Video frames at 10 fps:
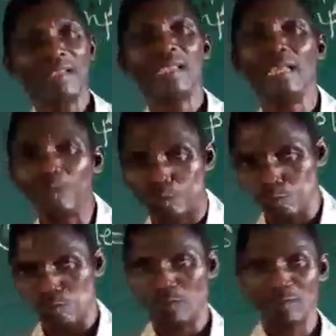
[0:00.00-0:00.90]

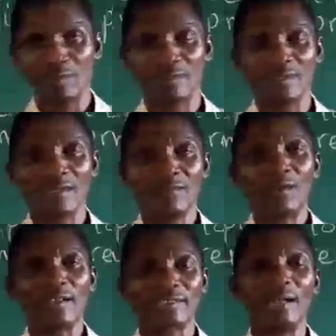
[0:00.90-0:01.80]
Into.
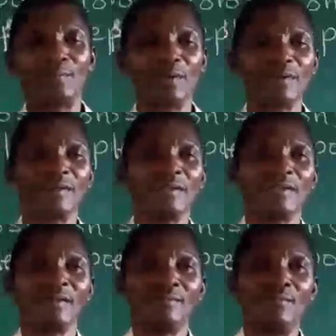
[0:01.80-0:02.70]
For
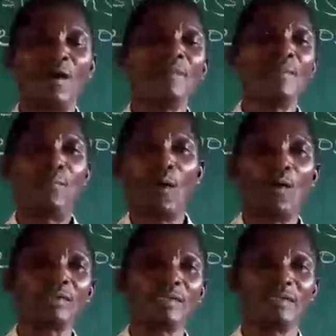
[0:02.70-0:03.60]
example, Mommy
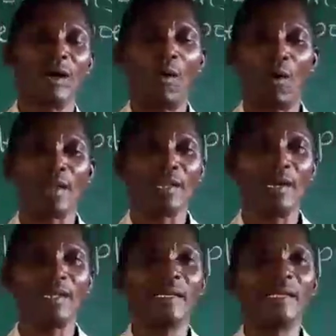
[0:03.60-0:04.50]
poured the
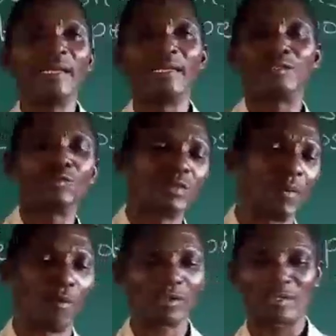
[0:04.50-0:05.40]
oil into the
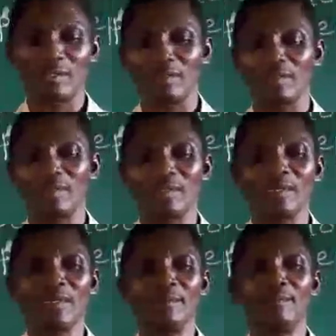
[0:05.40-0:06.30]

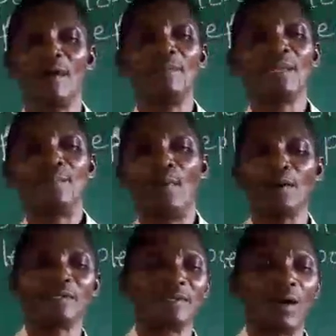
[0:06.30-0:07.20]
bottle. Mommy
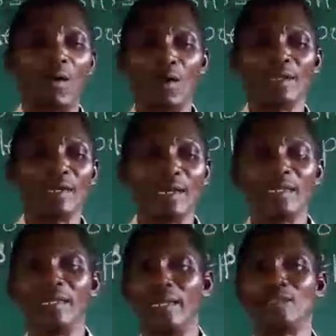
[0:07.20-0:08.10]
poured the
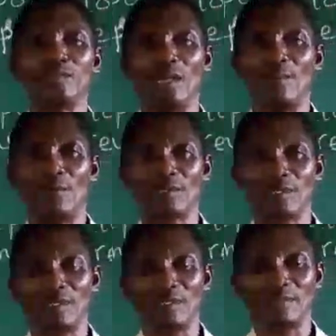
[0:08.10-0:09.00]
oil into the
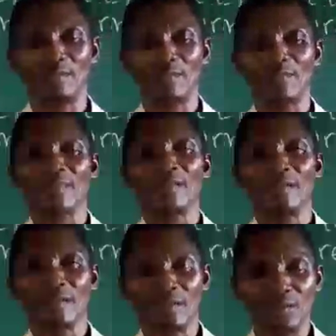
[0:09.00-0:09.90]
bottle.
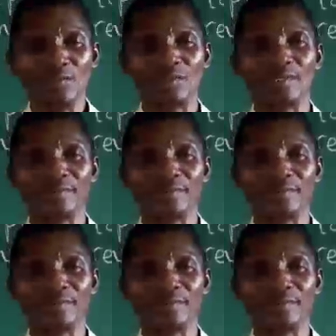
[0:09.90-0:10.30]
Good.